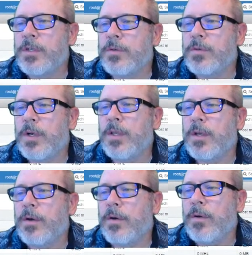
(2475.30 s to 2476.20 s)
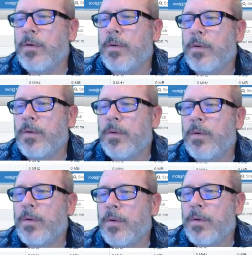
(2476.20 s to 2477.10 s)
is right there.
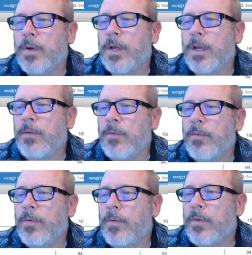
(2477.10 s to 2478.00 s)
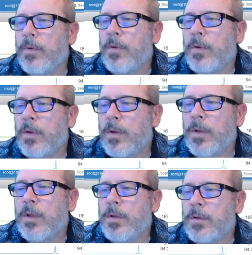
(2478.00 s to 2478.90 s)
Okay.
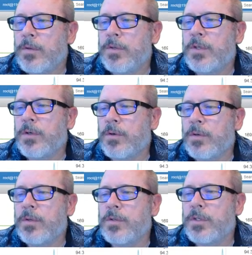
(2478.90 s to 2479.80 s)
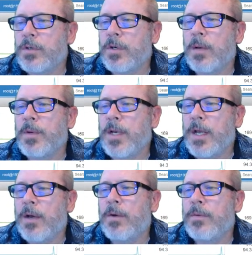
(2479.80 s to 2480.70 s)
Still coming
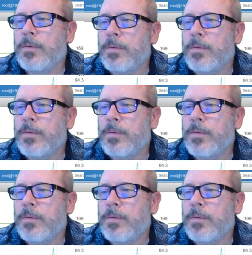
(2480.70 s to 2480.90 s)
down.